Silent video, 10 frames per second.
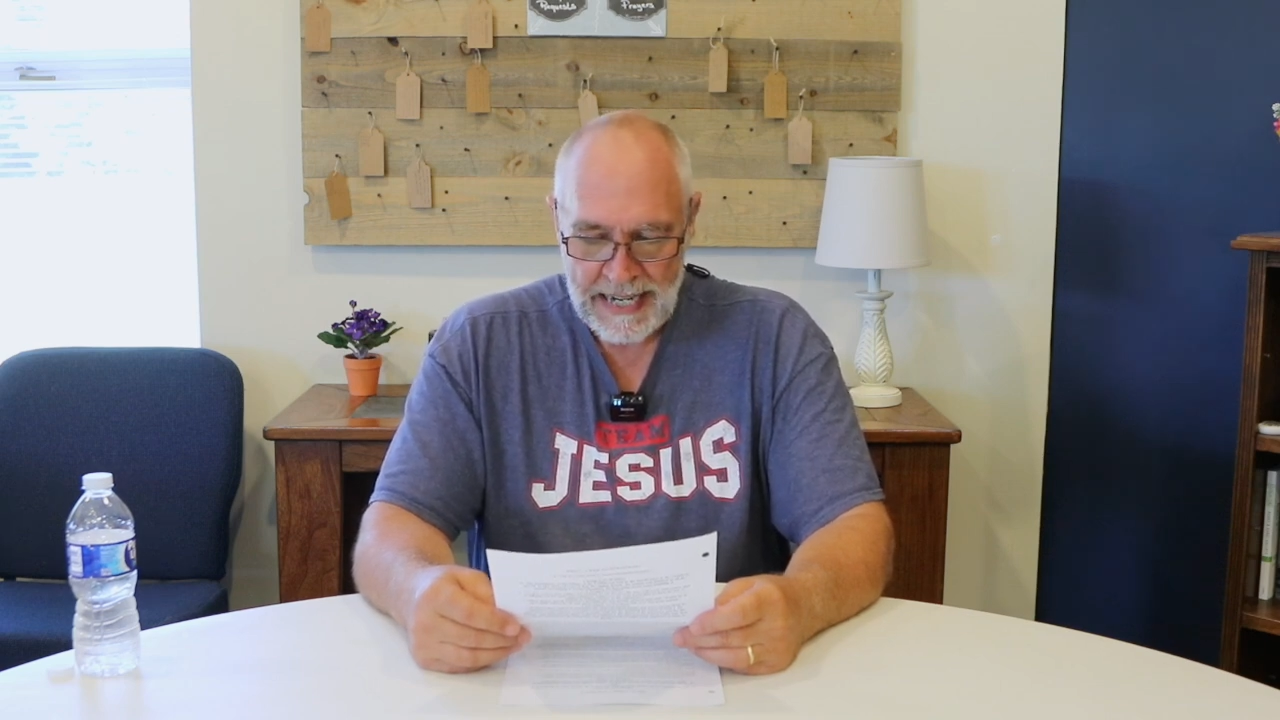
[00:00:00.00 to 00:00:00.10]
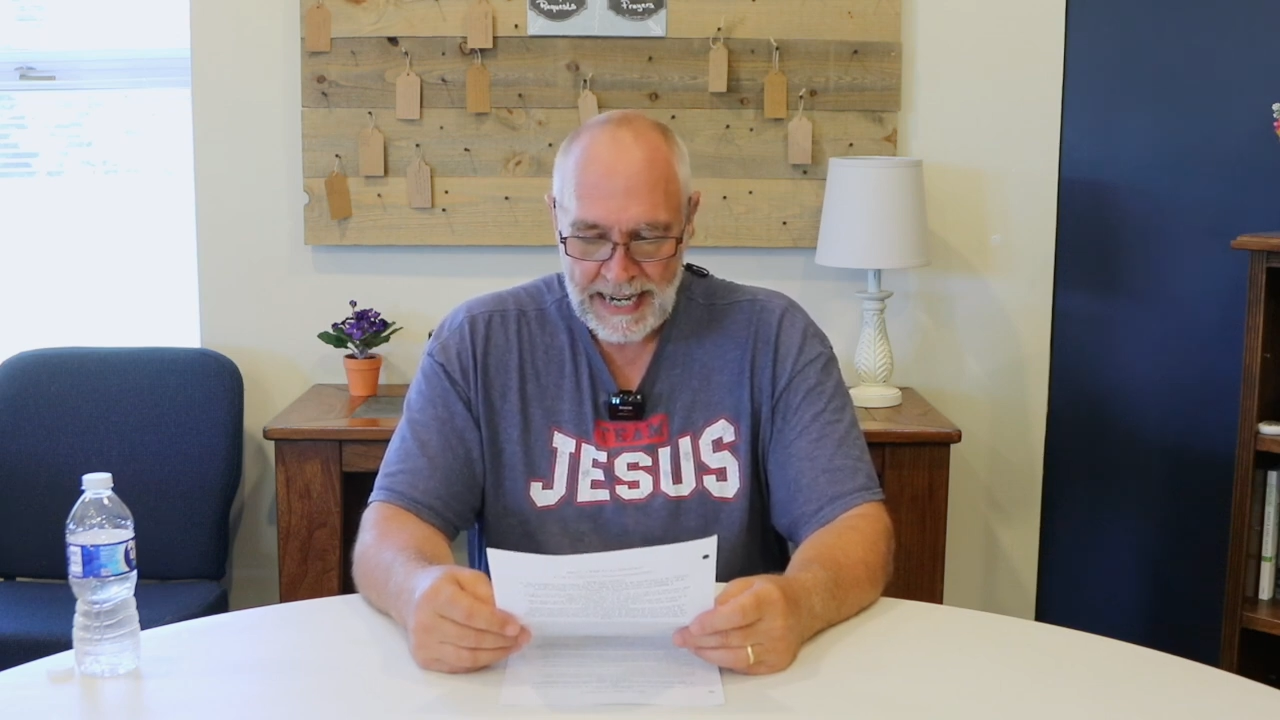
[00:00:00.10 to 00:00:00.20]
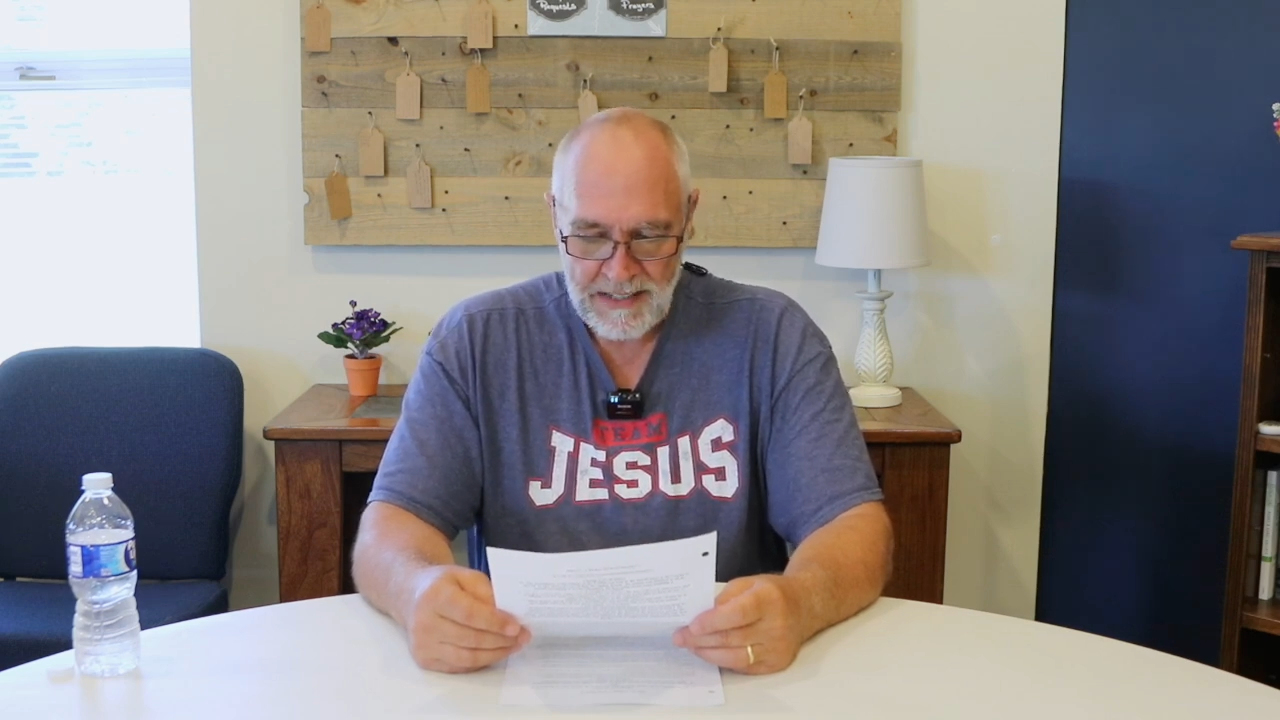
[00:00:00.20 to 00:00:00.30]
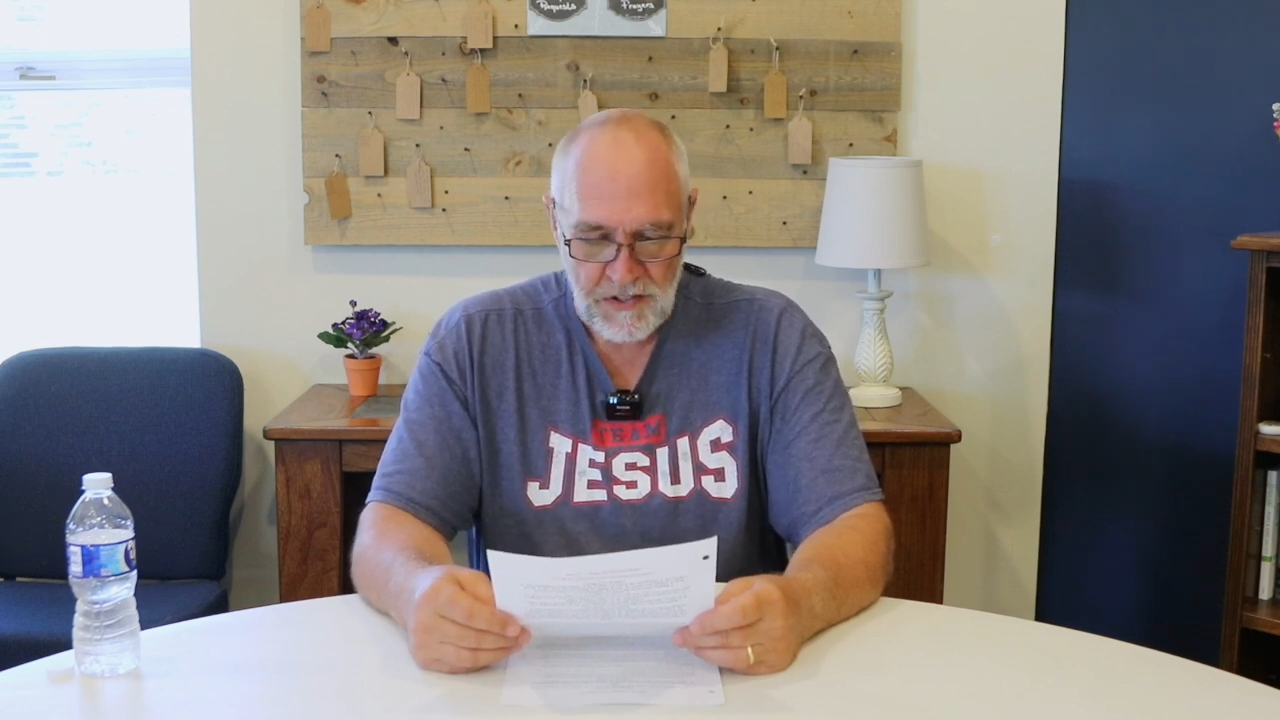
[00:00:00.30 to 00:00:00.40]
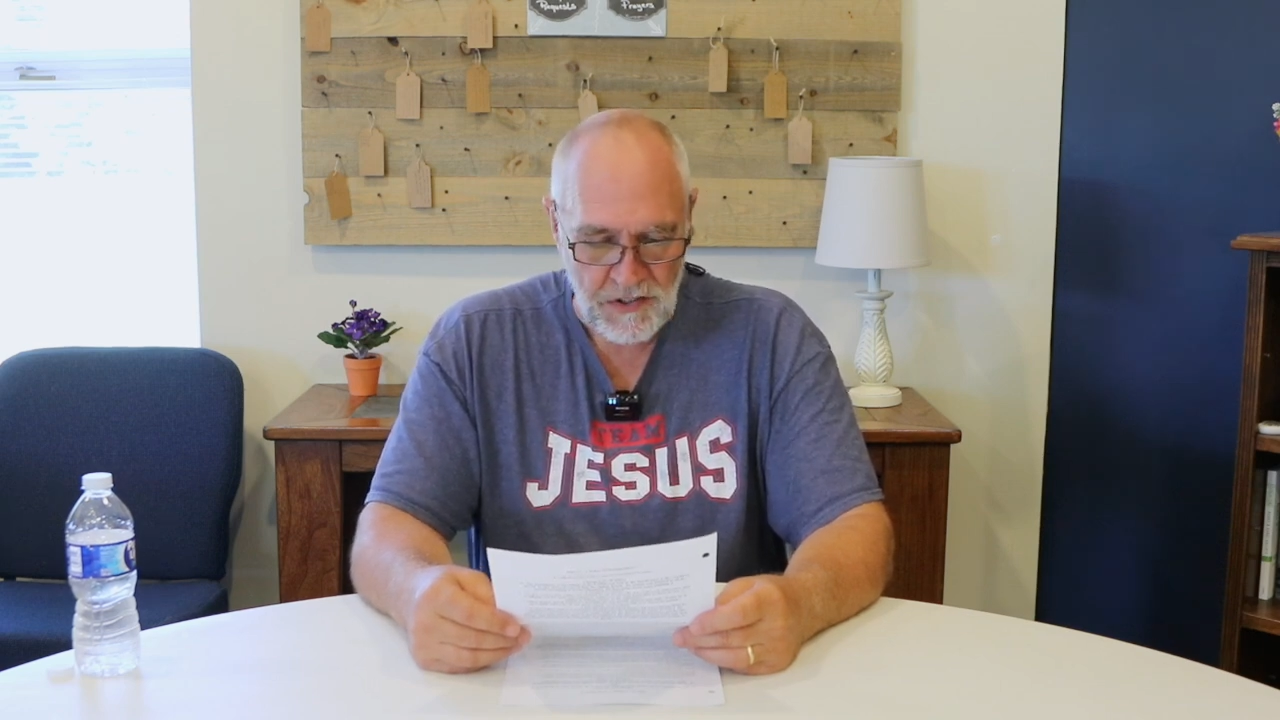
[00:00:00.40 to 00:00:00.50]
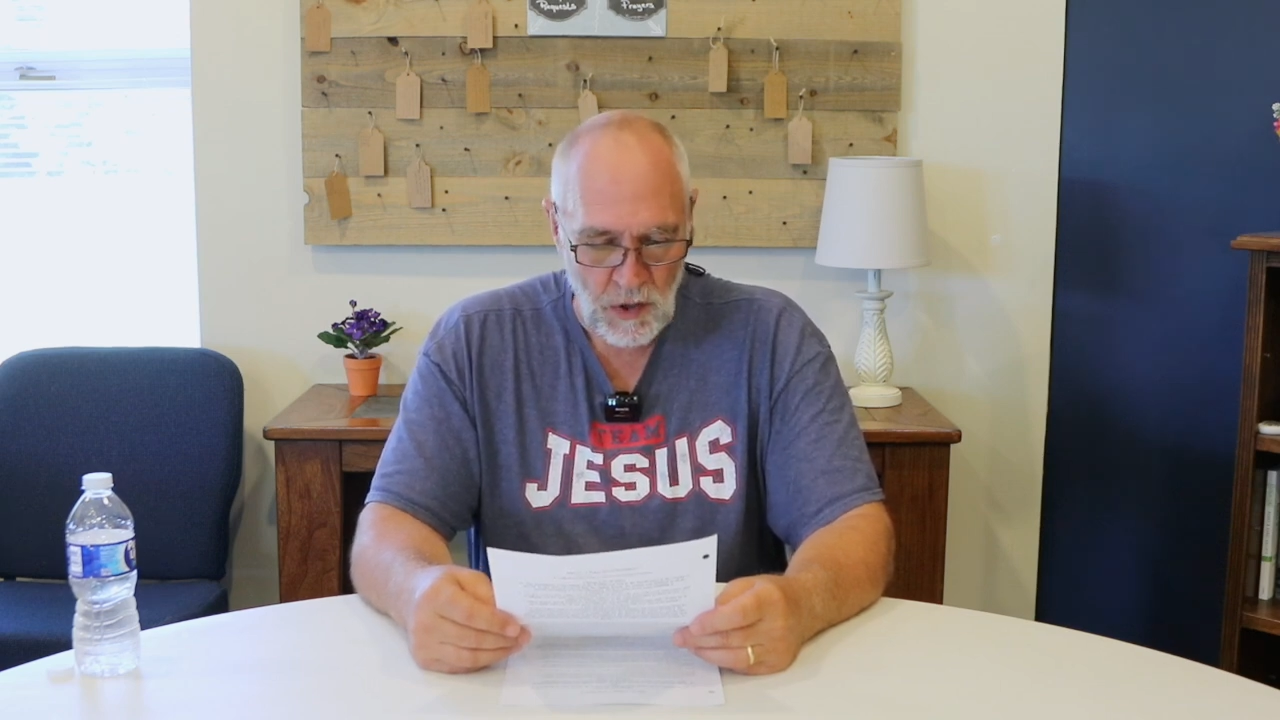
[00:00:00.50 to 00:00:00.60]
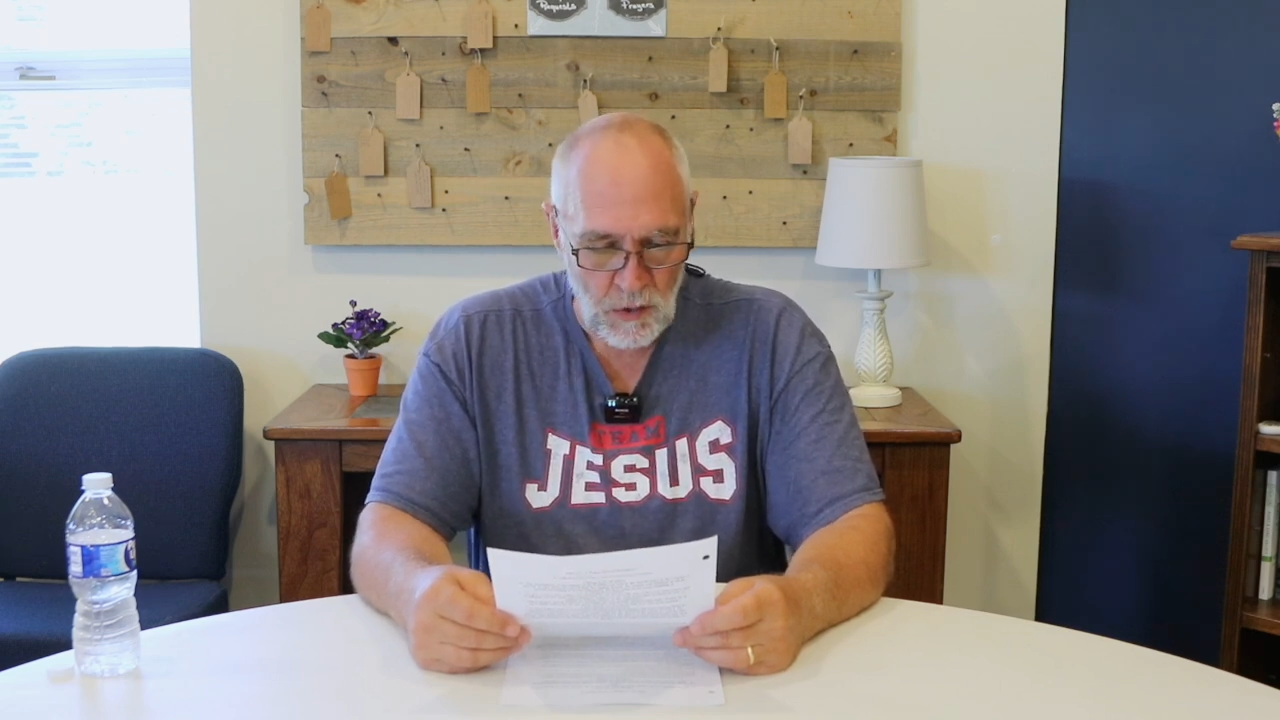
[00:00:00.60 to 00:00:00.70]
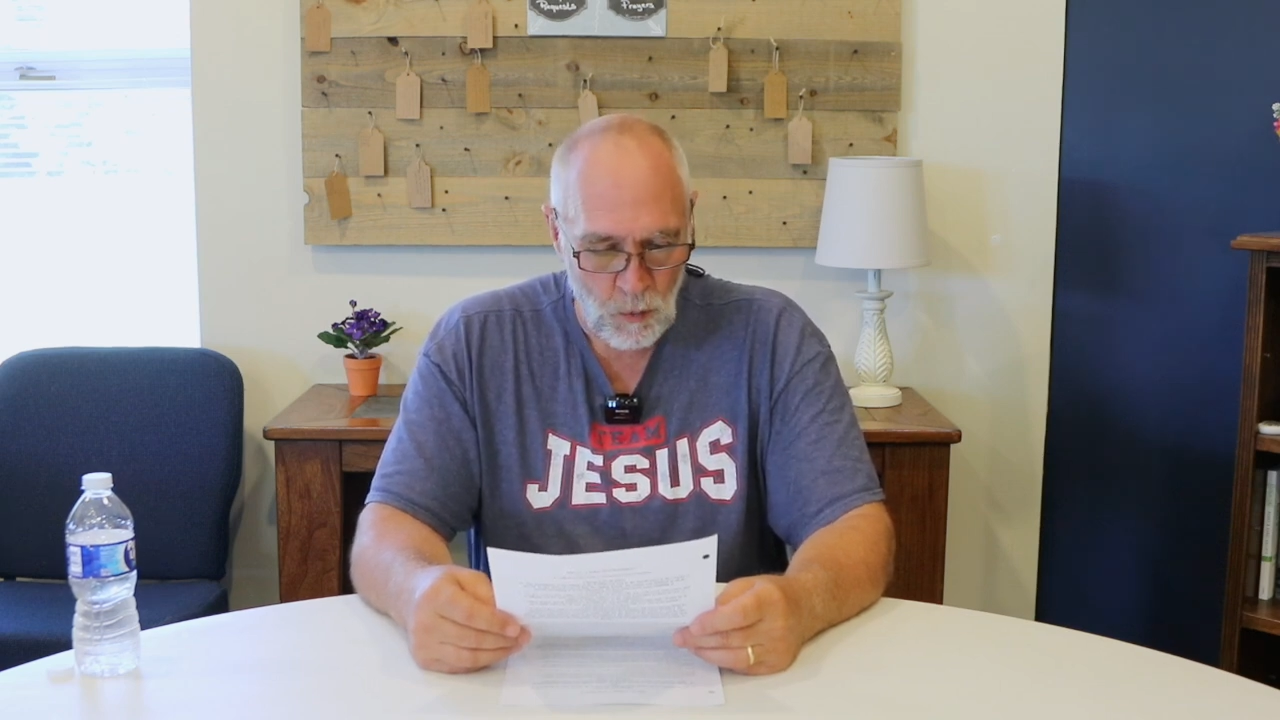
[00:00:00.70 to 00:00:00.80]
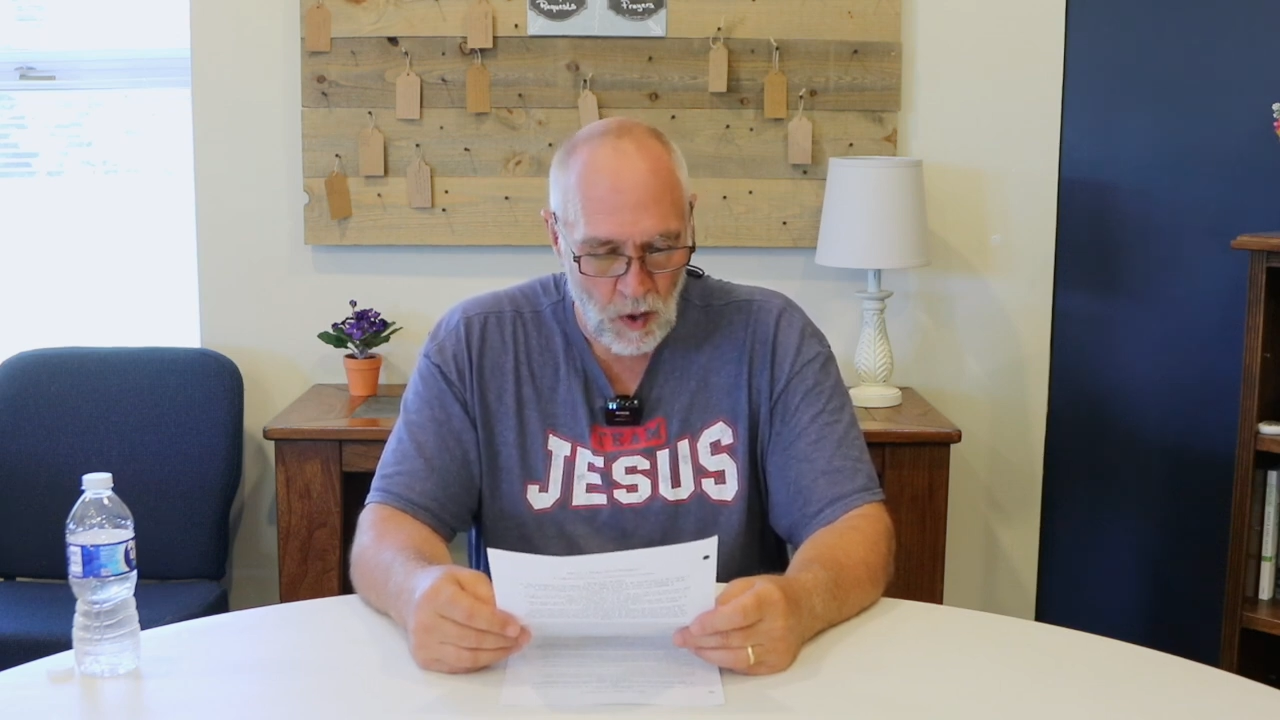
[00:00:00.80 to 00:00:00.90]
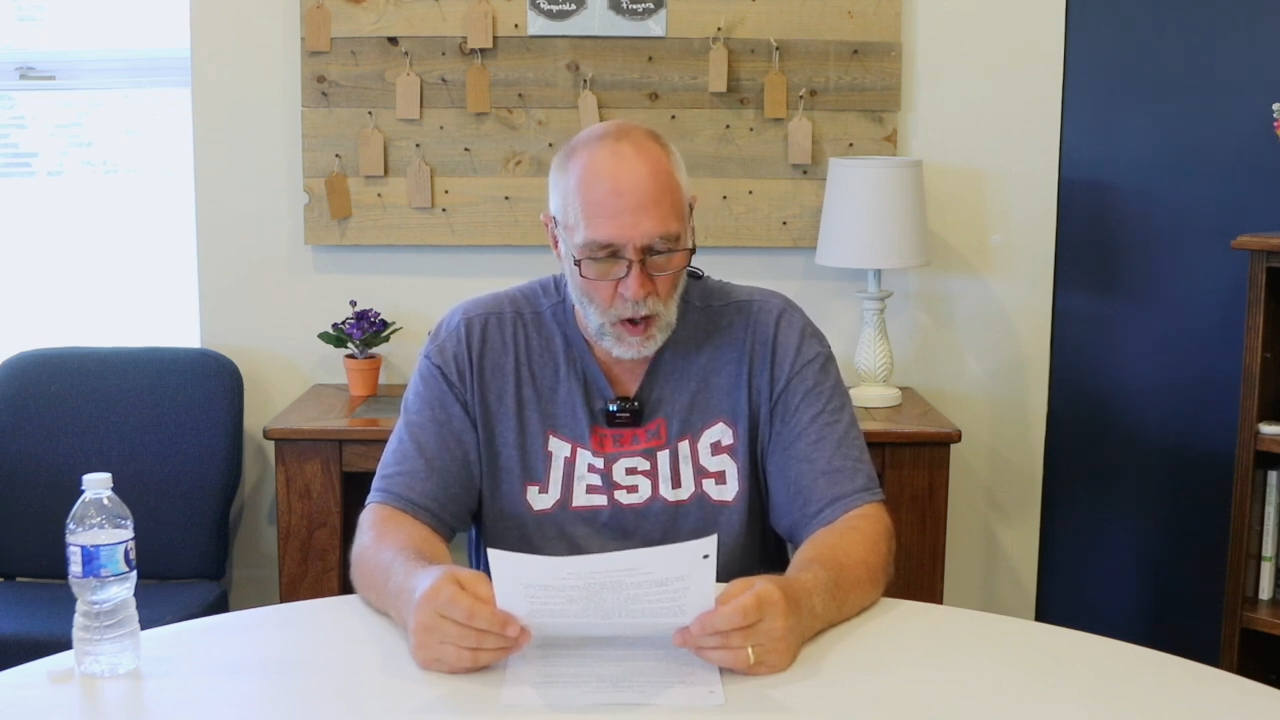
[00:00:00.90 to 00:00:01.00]
and the stone
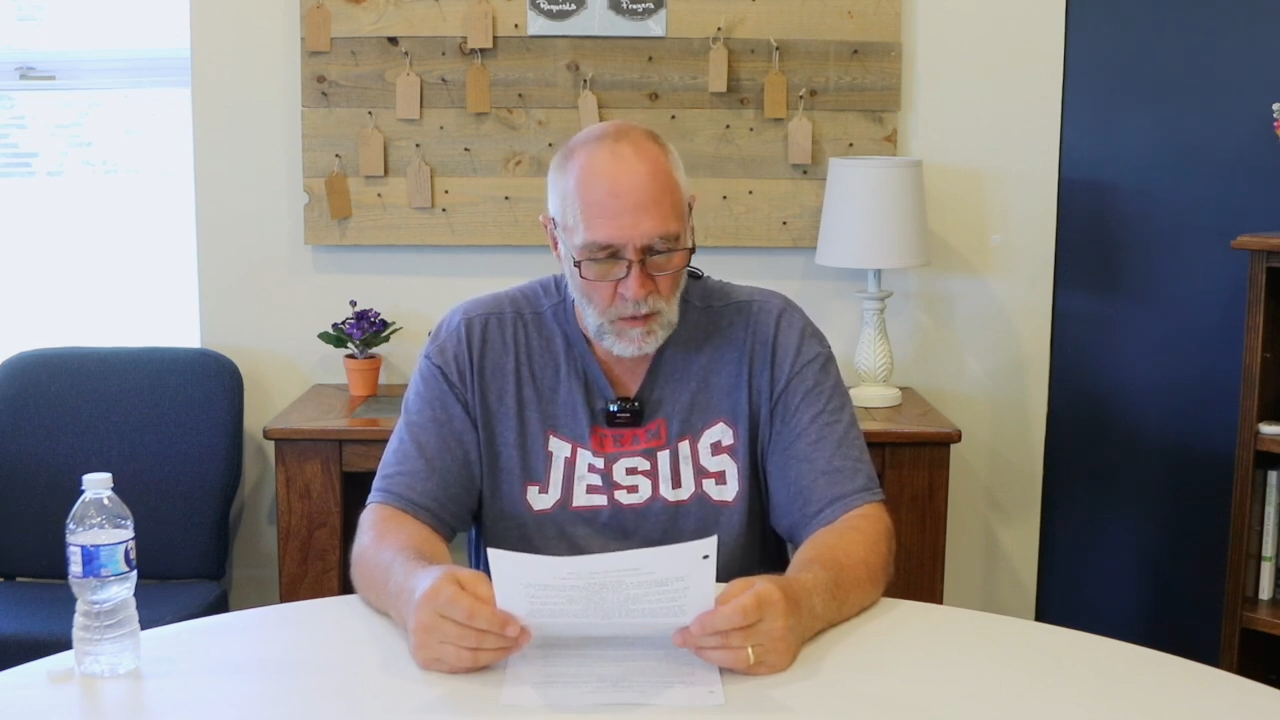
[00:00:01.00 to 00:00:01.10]
wall